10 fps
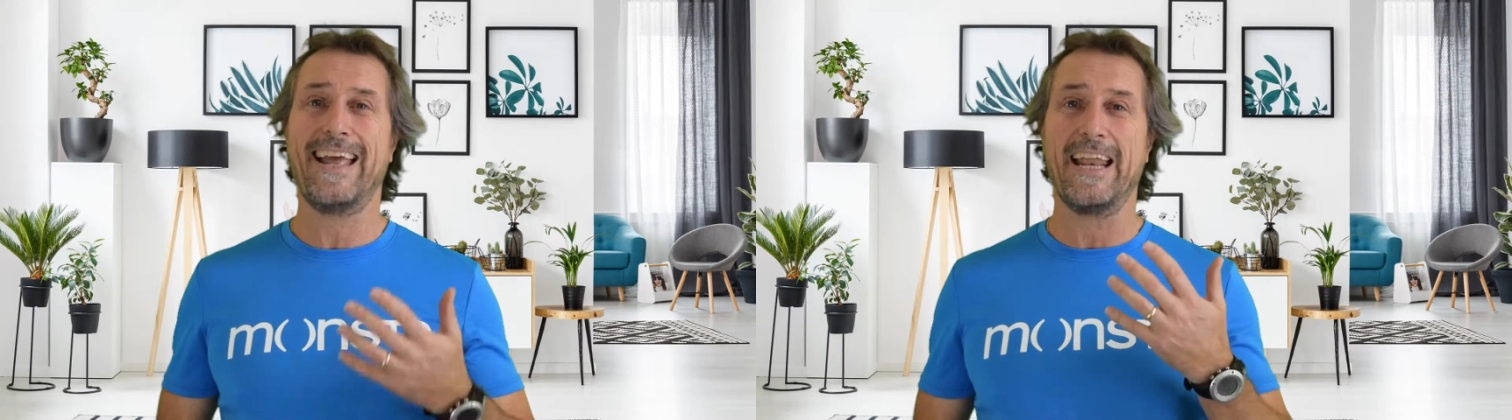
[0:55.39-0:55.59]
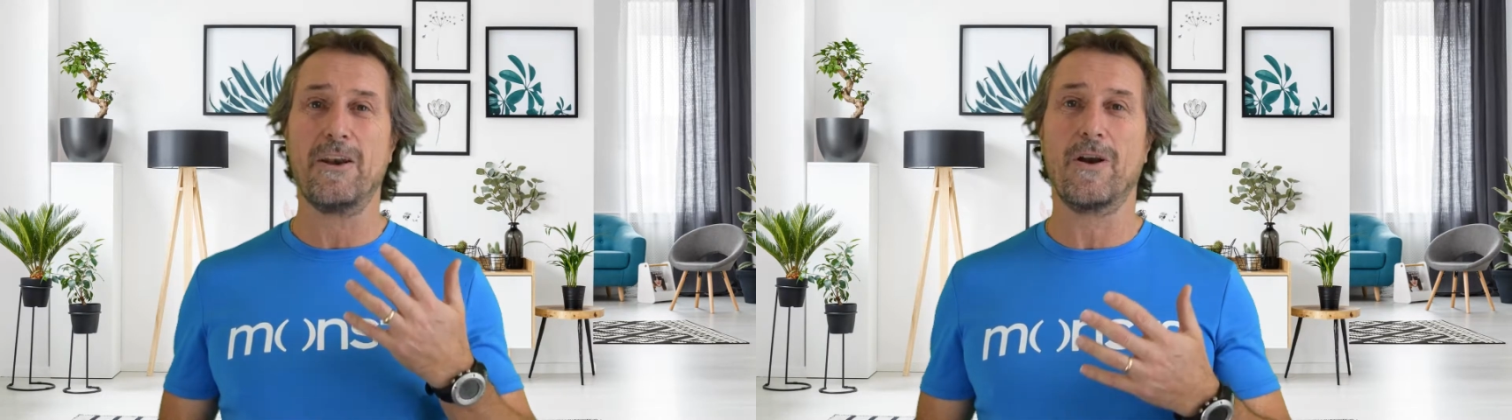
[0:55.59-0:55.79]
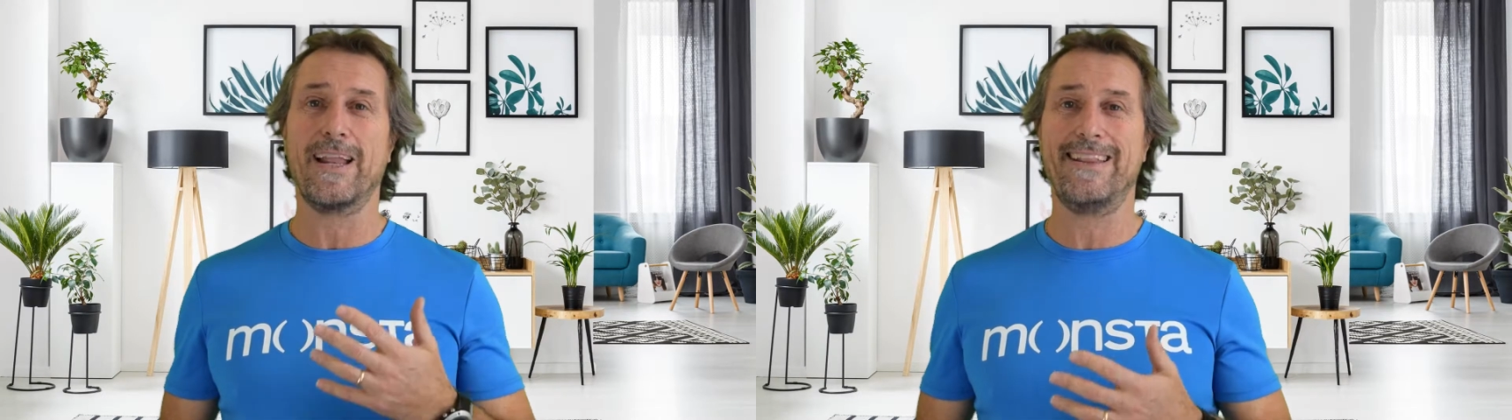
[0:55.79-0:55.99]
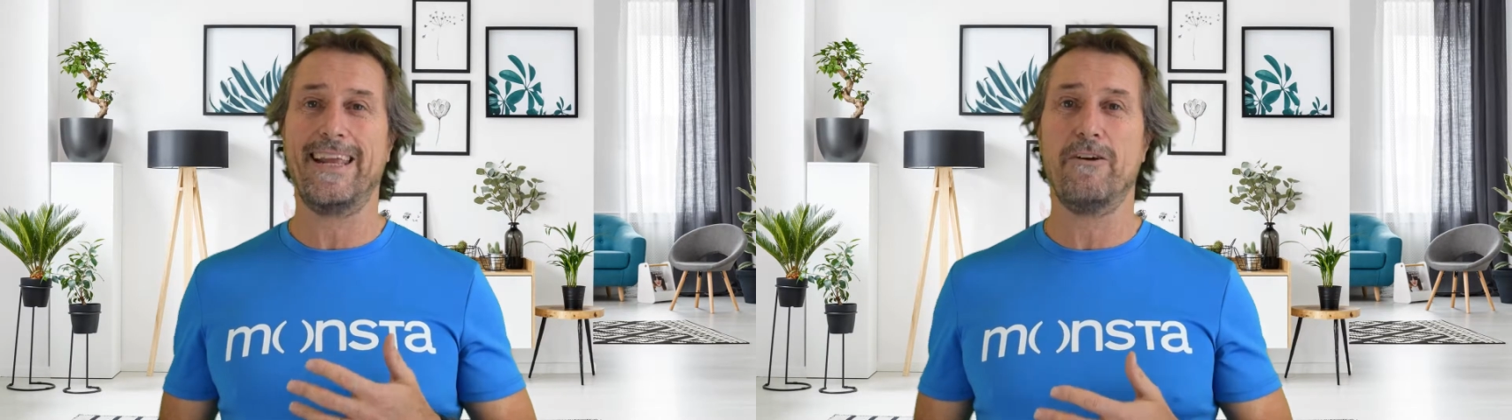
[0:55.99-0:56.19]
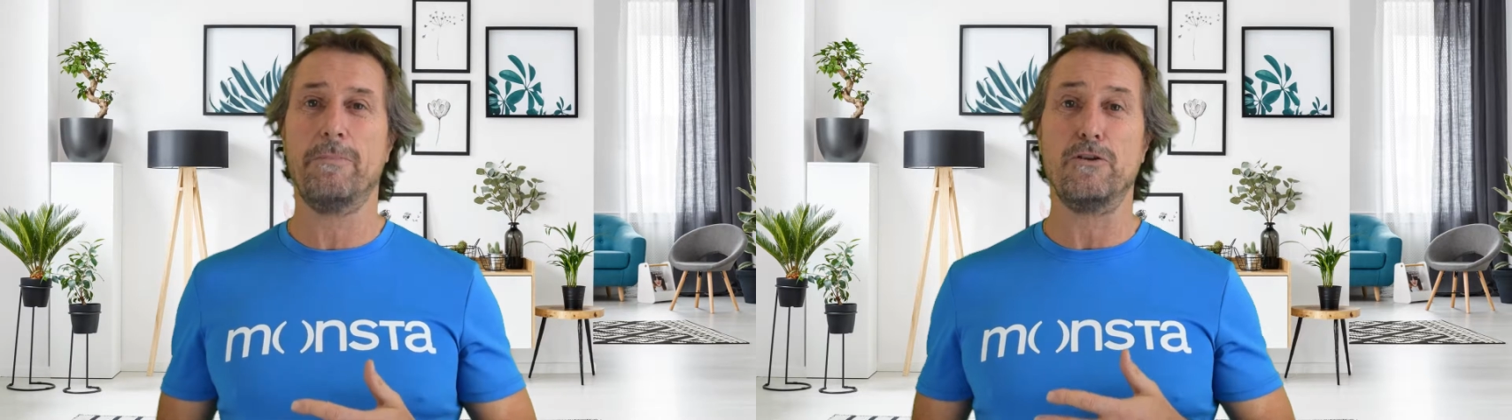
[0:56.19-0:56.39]
and not letting
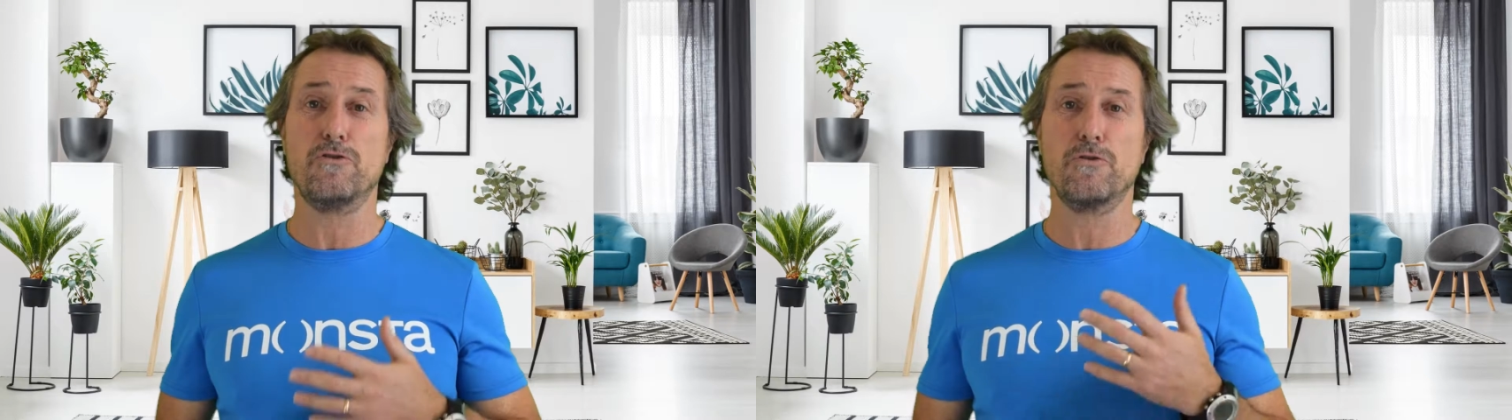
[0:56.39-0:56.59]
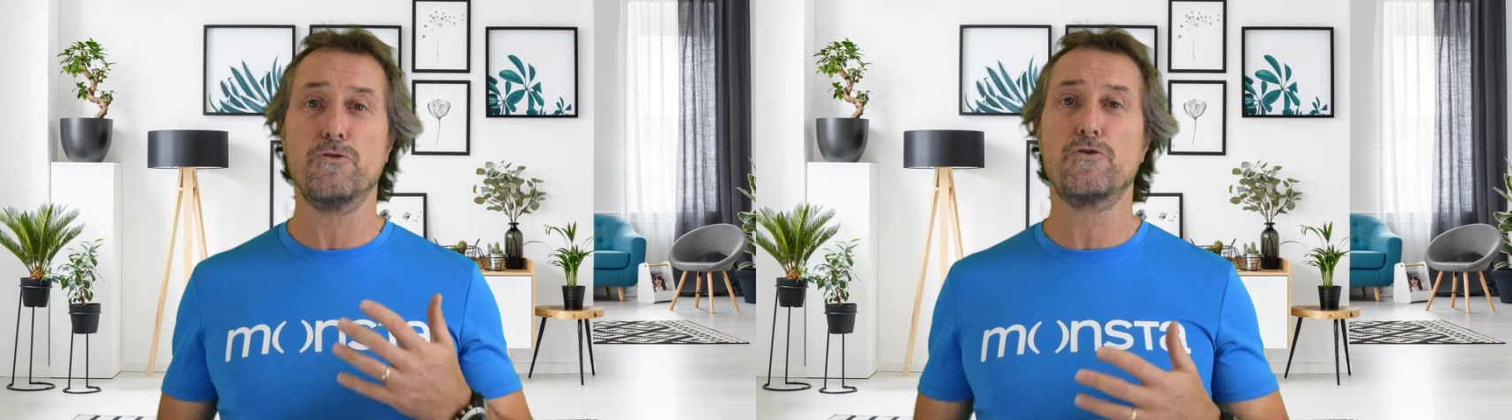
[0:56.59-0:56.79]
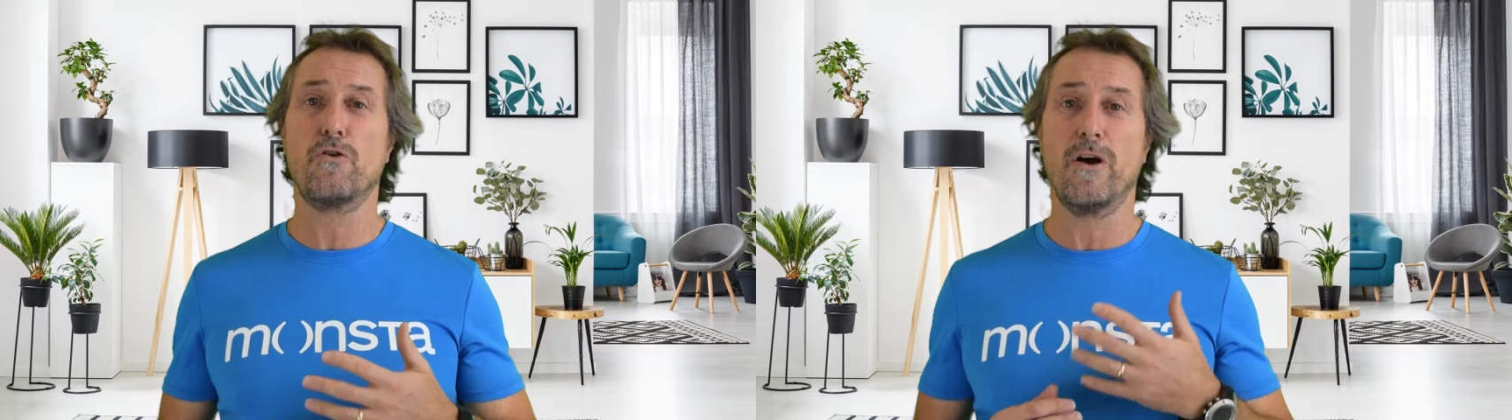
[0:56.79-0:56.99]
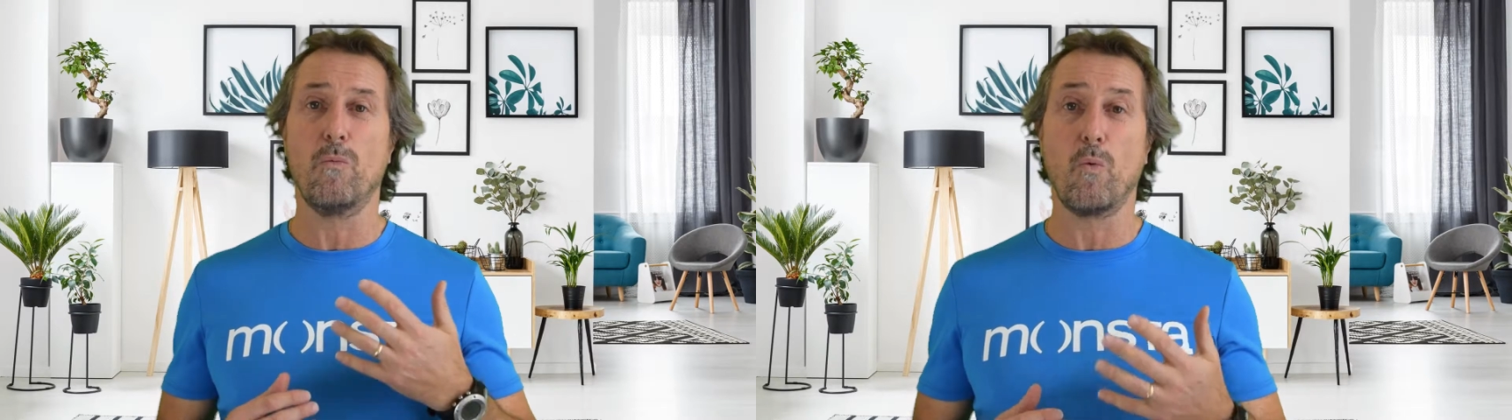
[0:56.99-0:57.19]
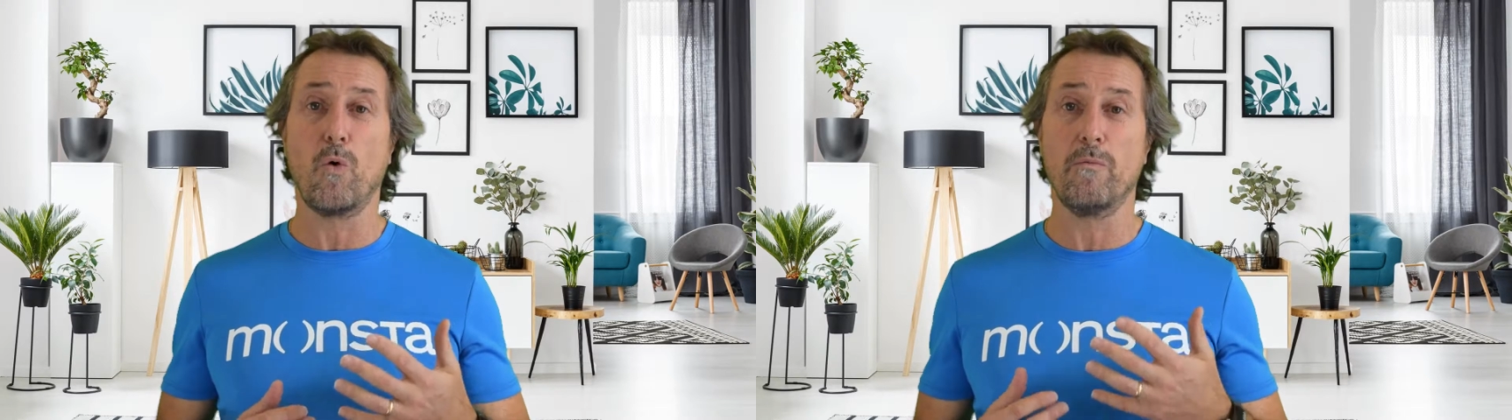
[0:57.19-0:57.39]
the area be too dry
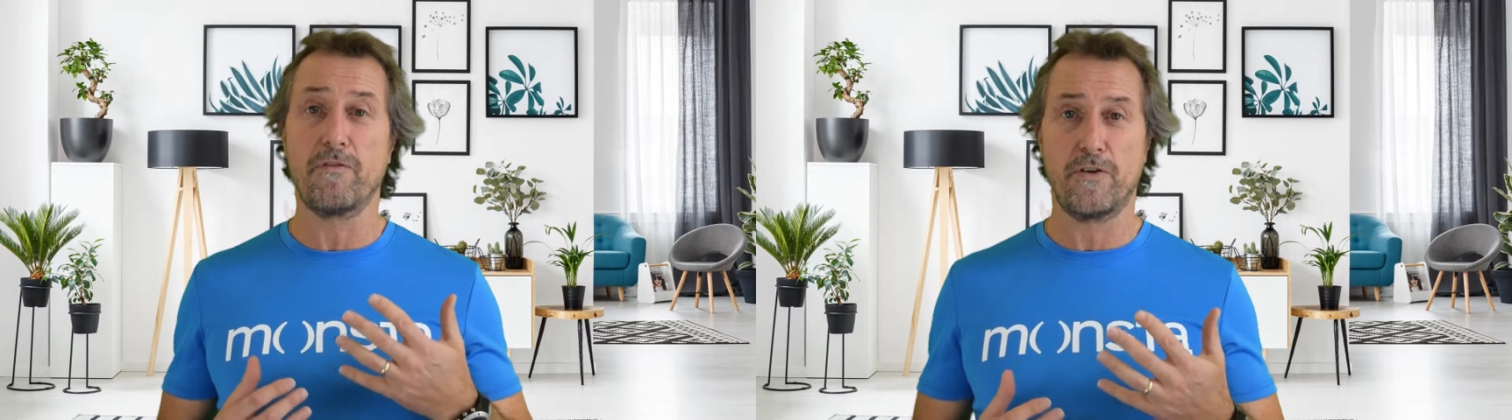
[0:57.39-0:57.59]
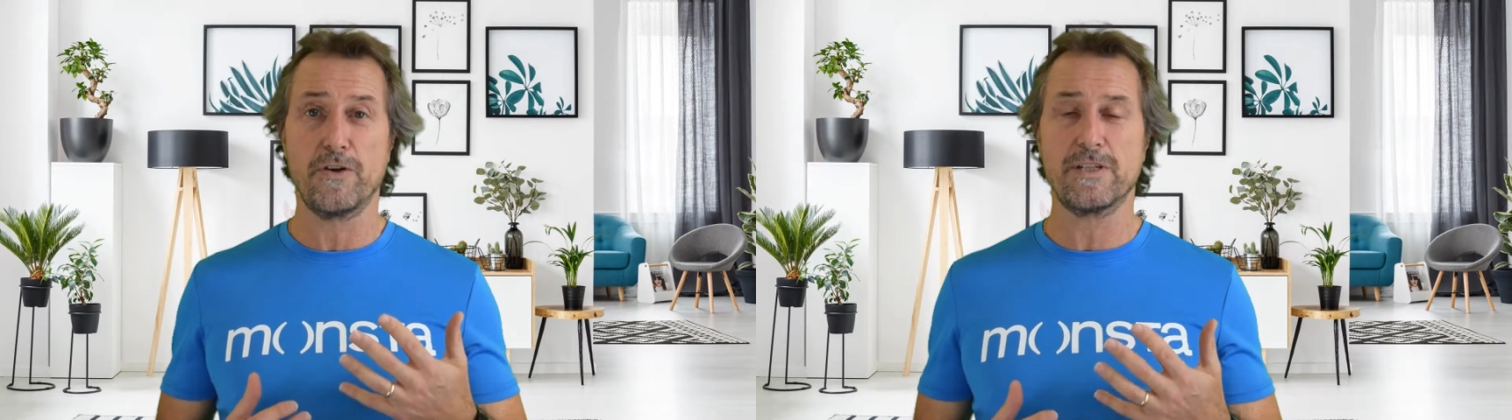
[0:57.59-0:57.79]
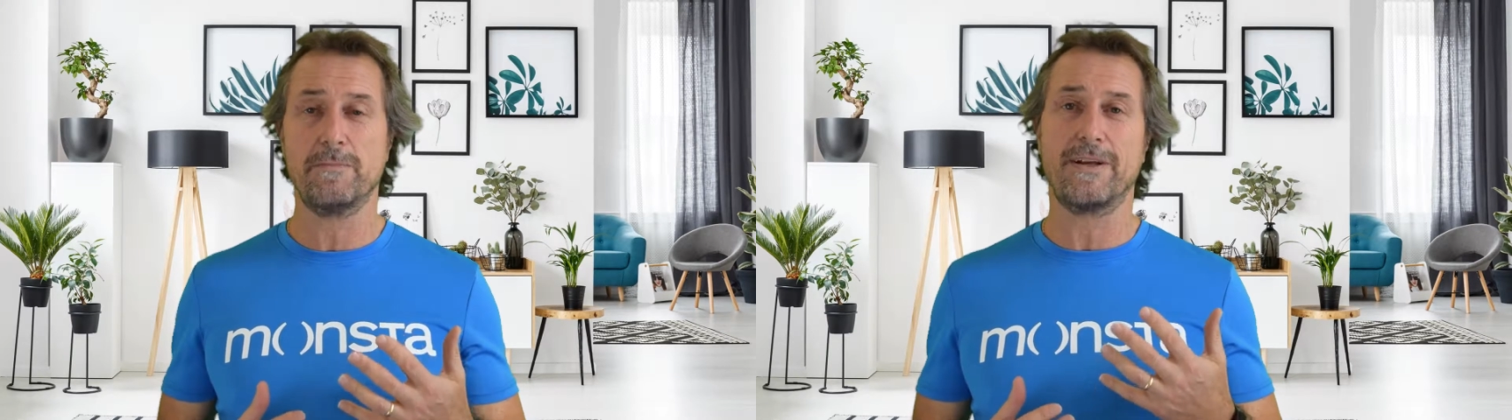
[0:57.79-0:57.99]
and warm firstly,